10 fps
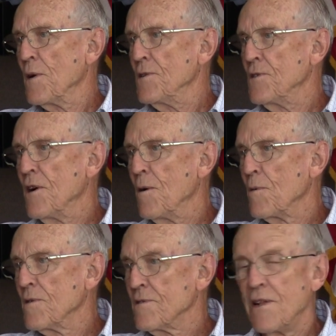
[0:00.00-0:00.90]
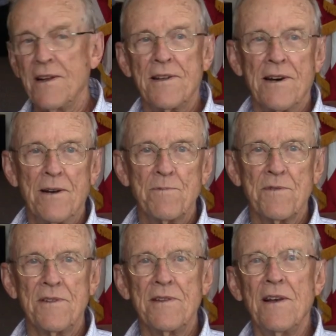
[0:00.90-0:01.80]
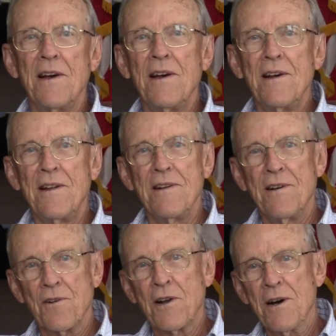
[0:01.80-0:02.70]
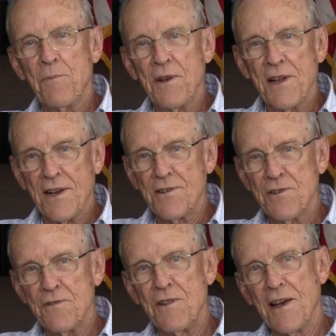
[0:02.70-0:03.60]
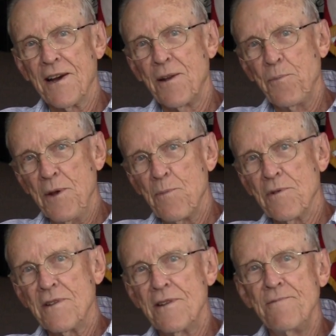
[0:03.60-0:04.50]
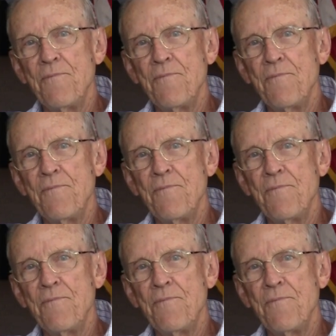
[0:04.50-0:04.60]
my job because a lot of times when the other company takes you over, they got people that,